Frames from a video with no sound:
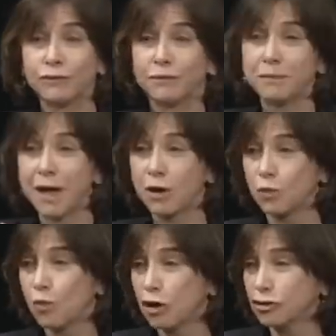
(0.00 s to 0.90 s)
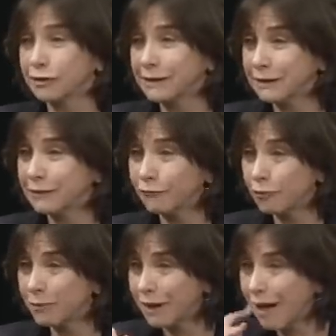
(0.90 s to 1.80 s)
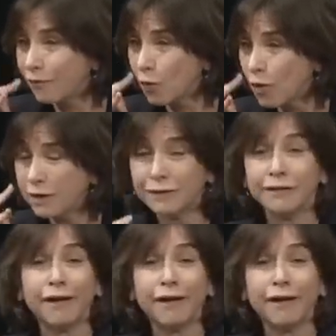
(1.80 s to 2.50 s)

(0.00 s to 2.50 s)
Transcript: is i had just moved back to washington d.c.